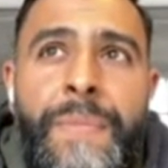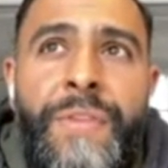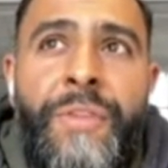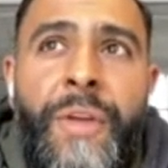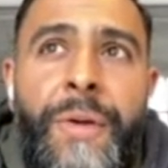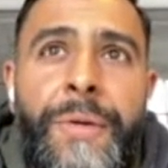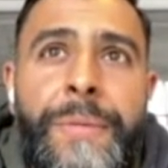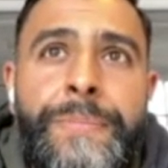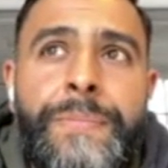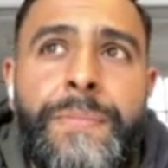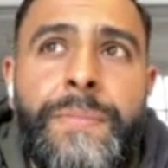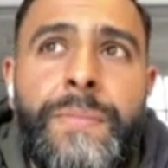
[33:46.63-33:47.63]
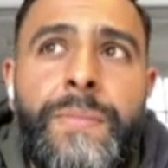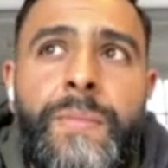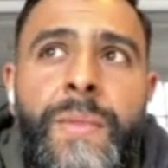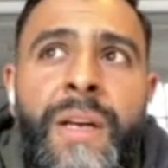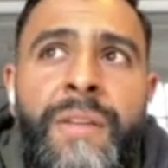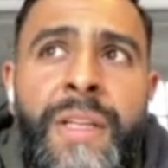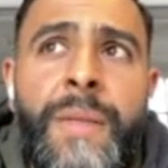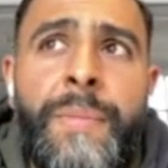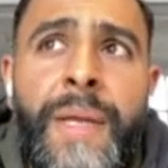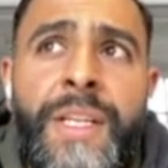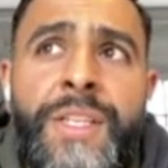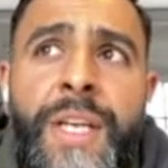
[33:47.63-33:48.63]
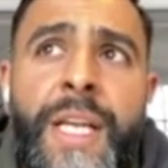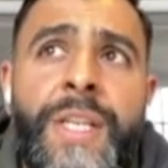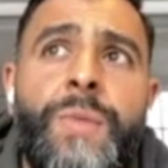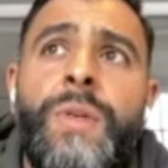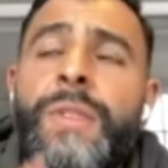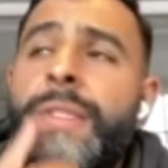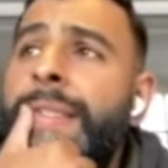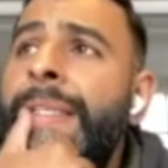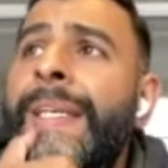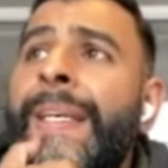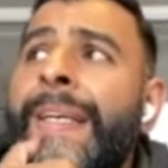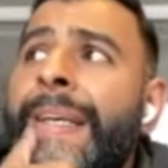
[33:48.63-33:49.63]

So I think the big change was